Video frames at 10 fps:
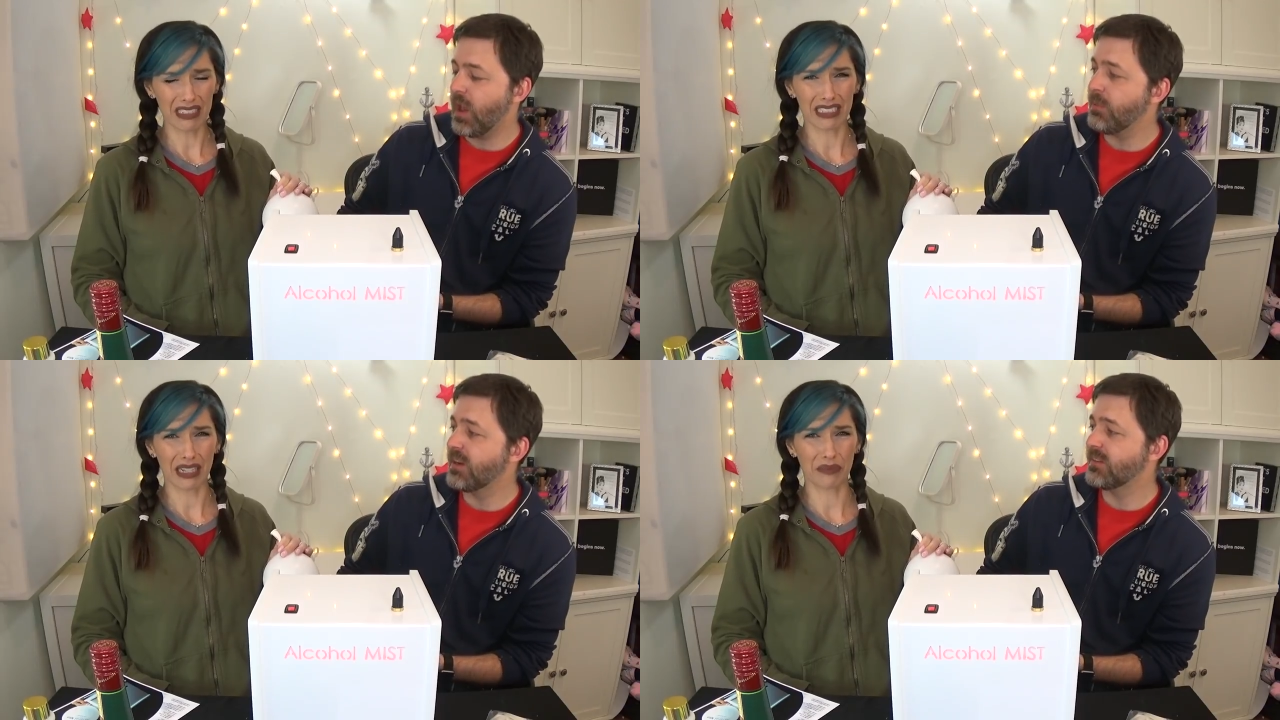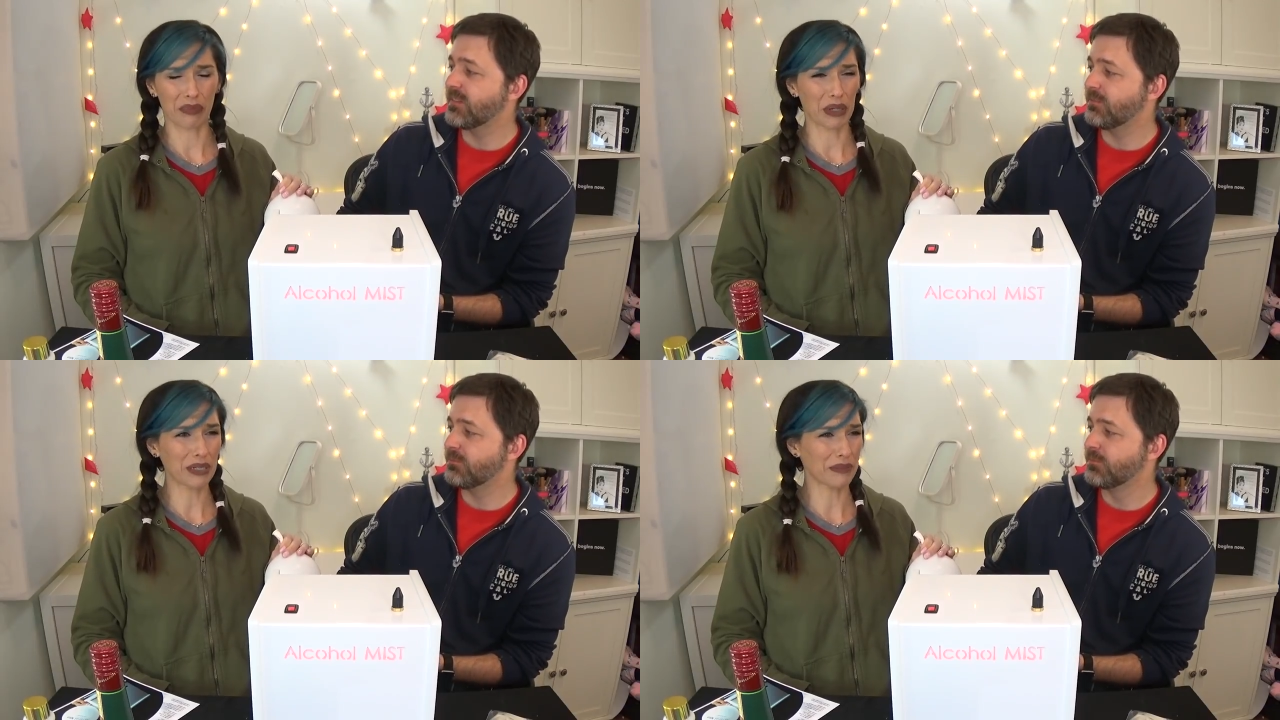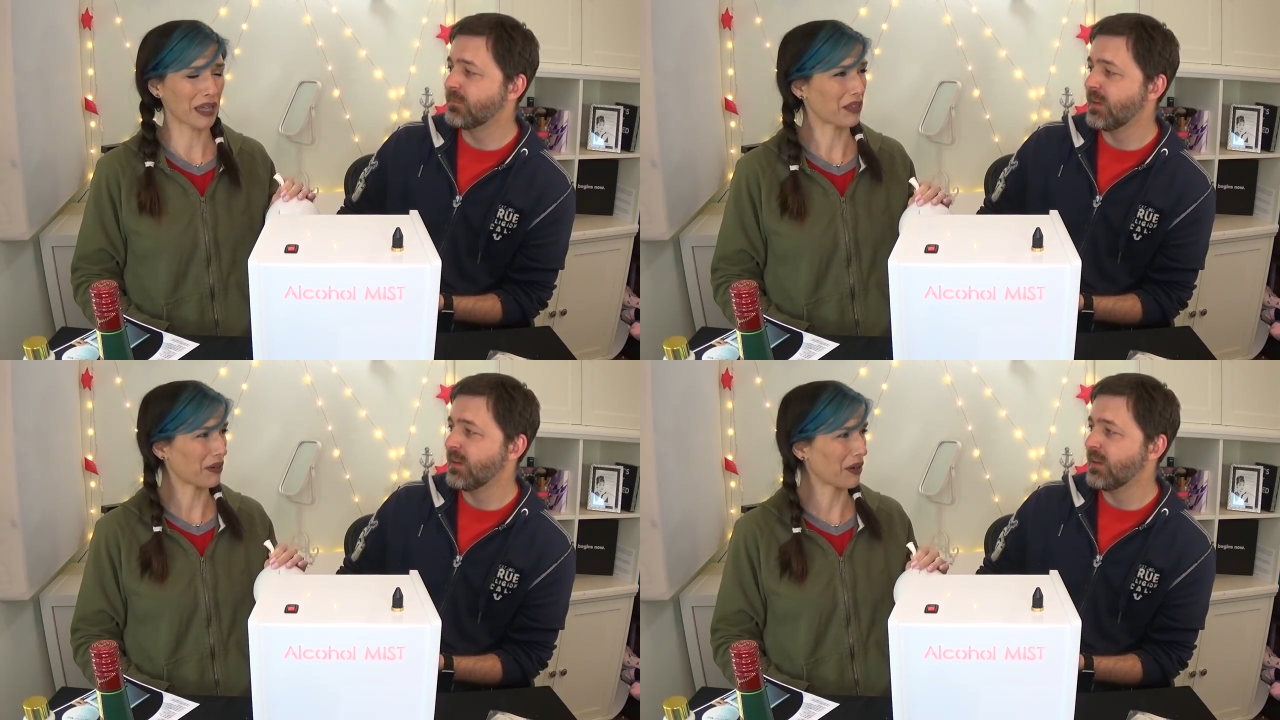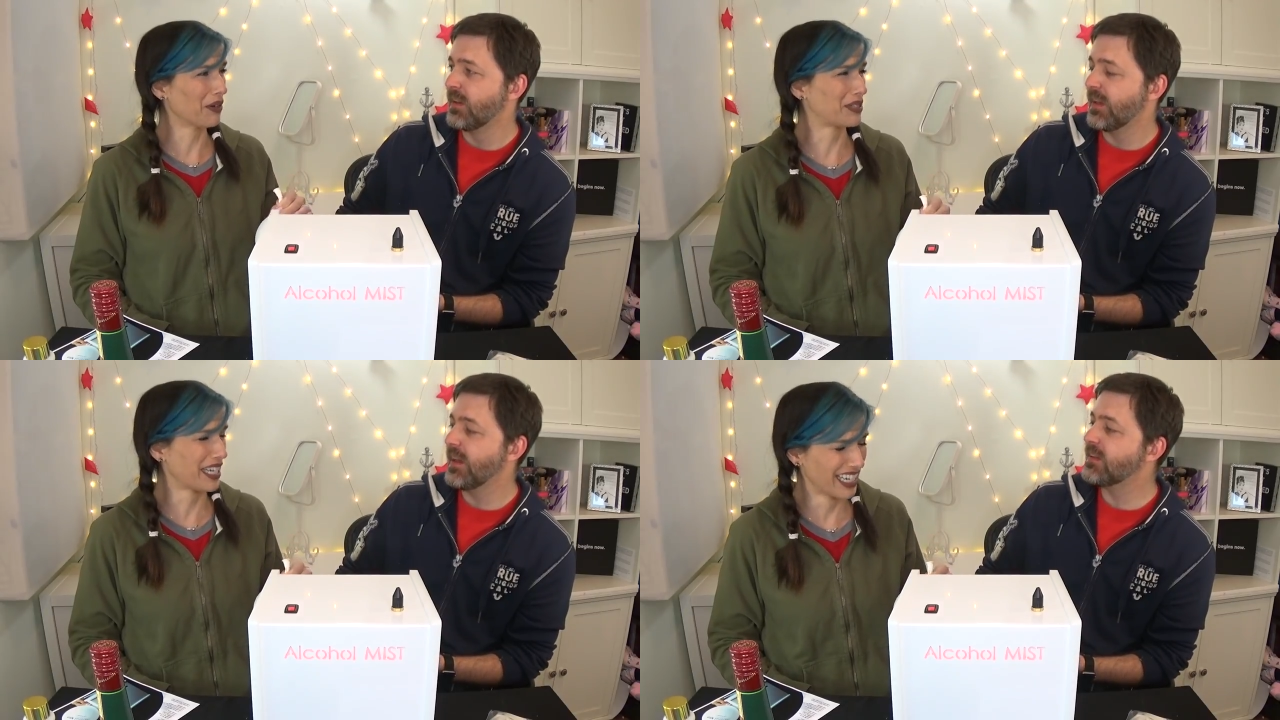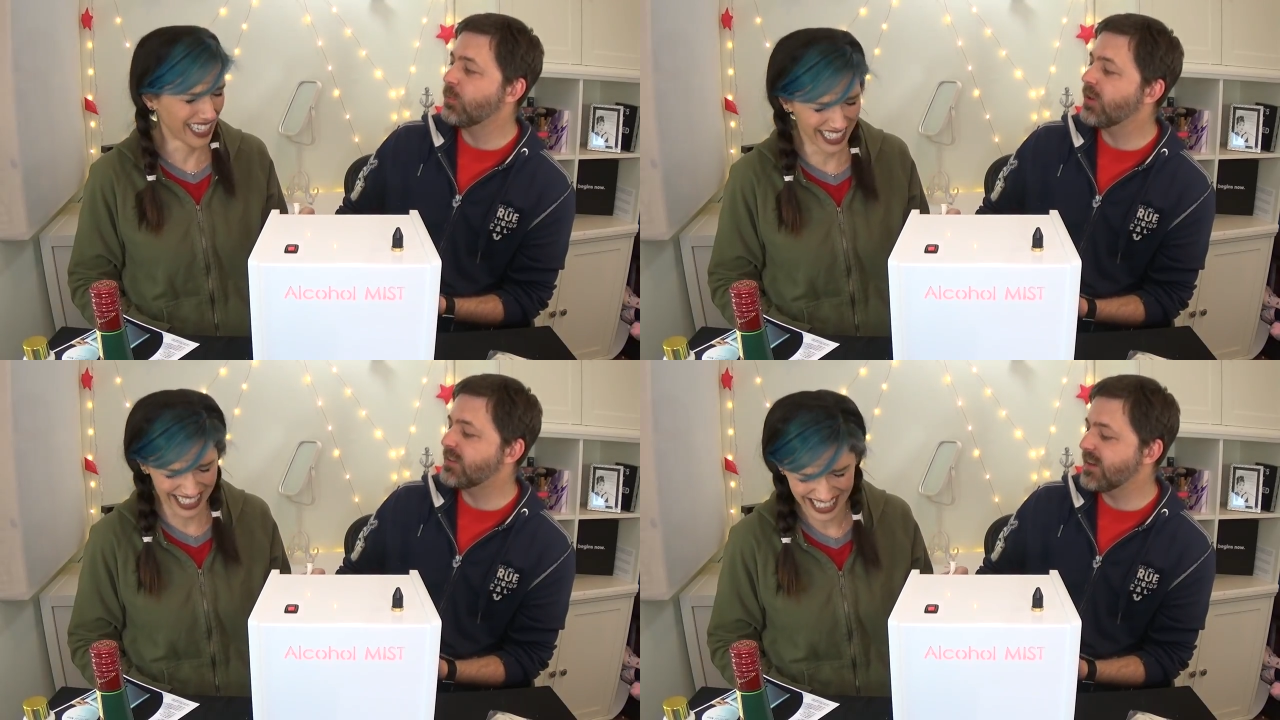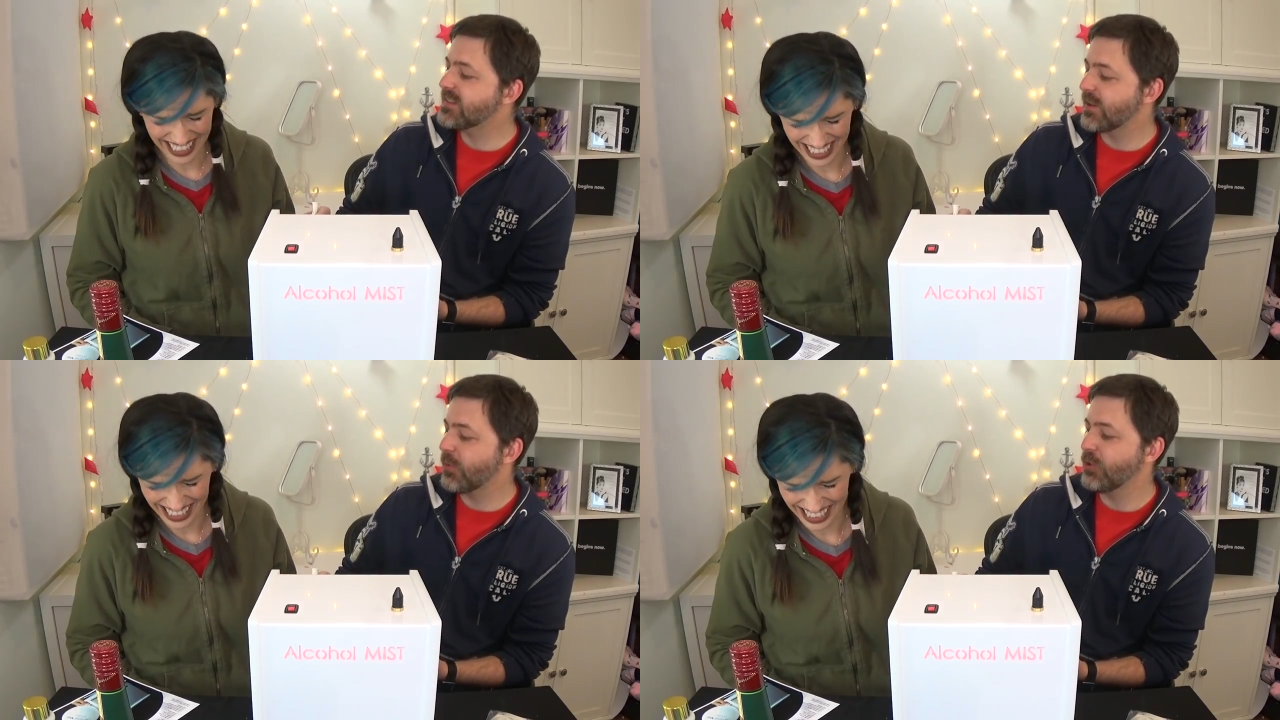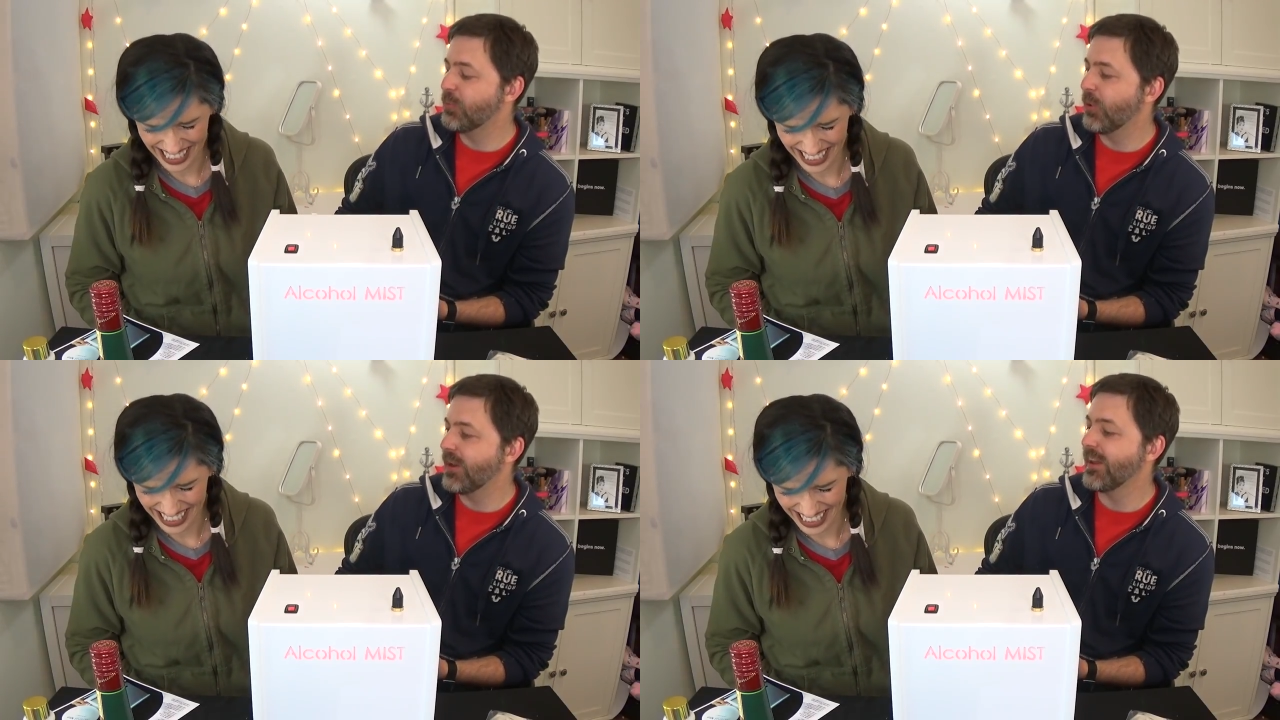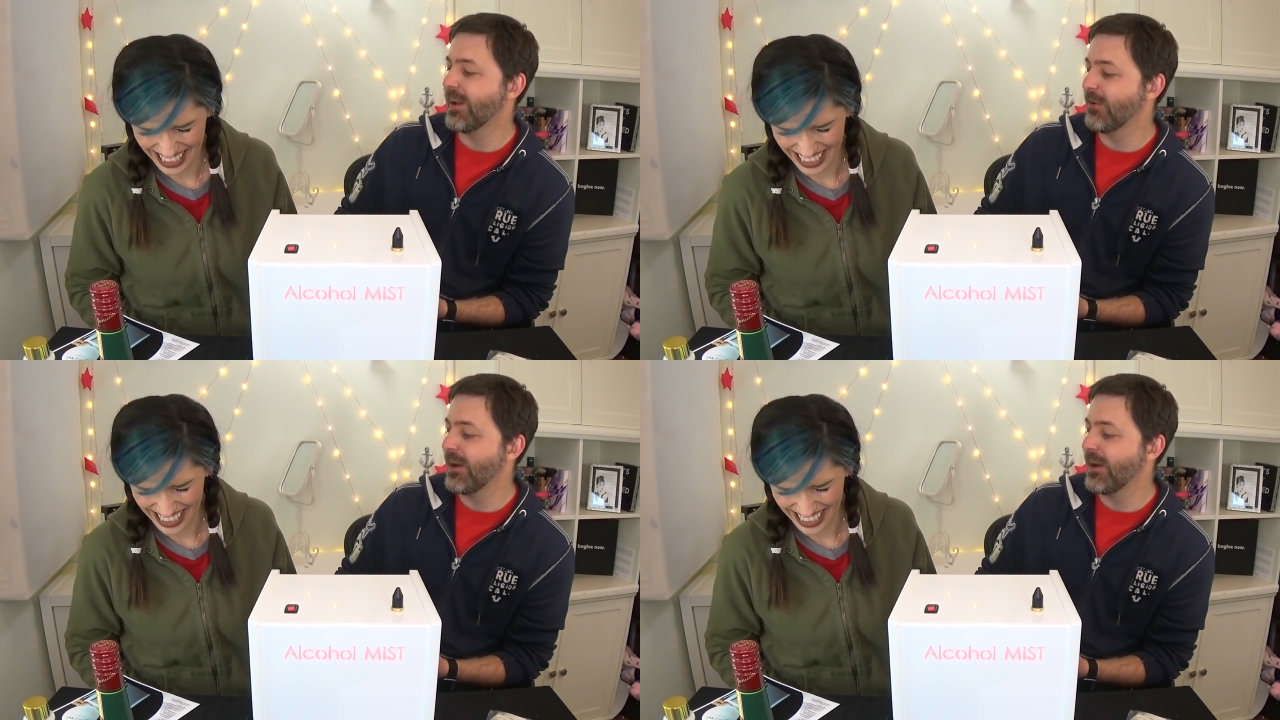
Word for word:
Speaker 1: I mean, like it, burning my throat. it, well, it tastes like what you put in it,